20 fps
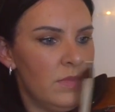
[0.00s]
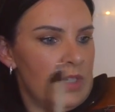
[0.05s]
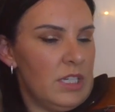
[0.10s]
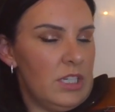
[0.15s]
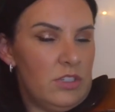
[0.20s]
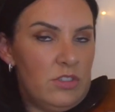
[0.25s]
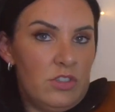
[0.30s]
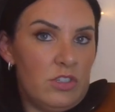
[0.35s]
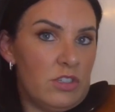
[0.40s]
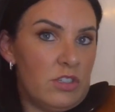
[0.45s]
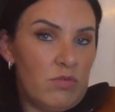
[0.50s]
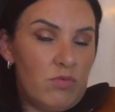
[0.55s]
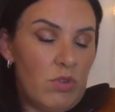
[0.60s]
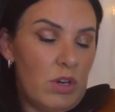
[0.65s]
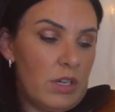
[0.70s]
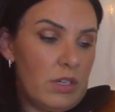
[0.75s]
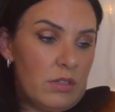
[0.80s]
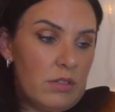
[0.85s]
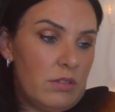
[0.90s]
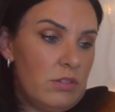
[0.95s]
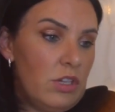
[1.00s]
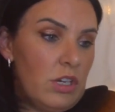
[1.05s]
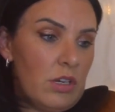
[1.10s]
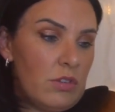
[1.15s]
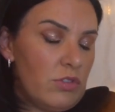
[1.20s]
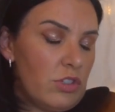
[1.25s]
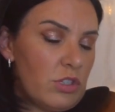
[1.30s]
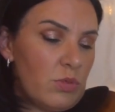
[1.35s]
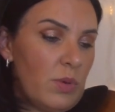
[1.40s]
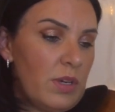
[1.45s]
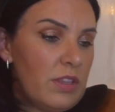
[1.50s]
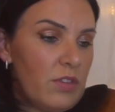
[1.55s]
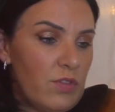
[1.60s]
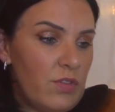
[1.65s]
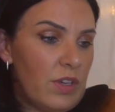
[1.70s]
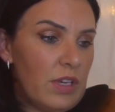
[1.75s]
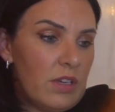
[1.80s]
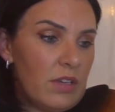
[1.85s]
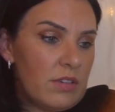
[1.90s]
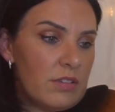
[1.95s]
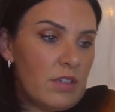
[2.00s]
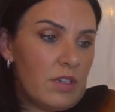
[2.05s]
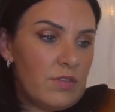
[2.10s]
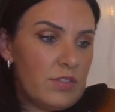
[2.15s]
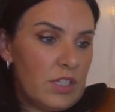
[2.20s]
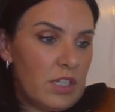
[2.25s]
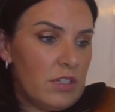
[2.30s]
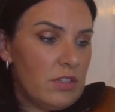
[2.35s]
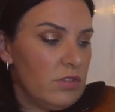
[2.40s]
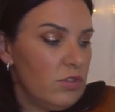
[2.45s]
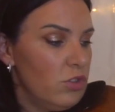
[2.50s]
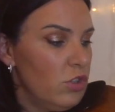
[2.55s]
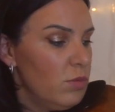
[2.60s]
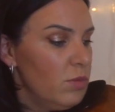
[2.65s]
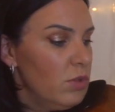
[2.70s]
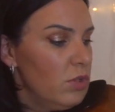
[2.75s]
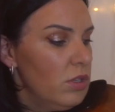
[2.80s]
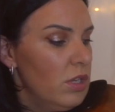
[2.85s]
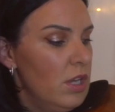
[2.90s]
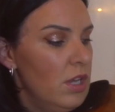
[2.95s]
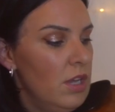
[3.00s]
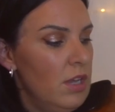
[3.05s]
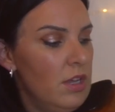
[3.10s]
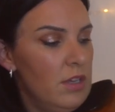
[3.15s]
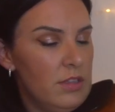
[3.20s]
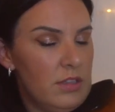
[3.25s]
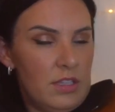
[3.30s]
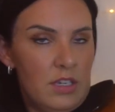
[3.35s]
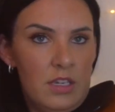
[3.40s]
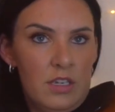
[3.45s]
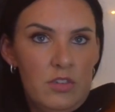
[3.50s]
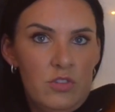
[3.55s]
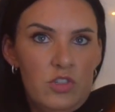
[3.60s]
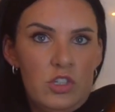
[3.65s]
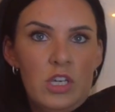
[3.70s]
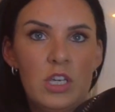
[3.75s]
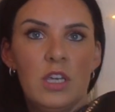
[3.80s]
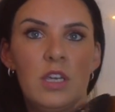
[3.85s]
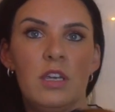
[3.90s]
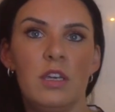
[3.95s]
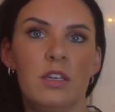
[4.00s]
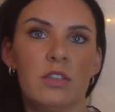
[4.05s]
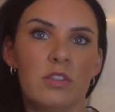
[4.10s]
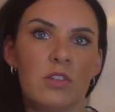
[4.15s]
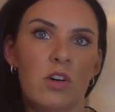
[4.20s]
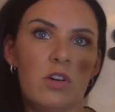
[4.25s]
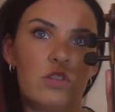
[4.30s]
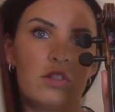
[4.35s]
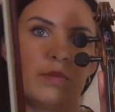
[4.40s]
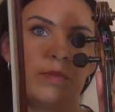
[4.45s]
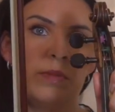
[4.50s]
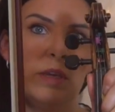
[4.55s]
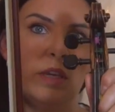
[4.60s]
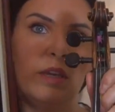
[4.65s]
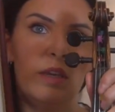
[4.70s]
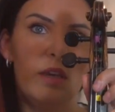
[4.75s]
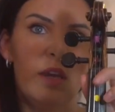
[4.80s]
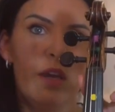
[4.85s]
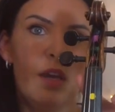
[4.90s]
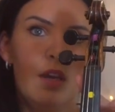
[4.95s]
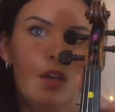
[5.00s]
is just a run, you know, just where the fingers I've said is normal. The G has got to be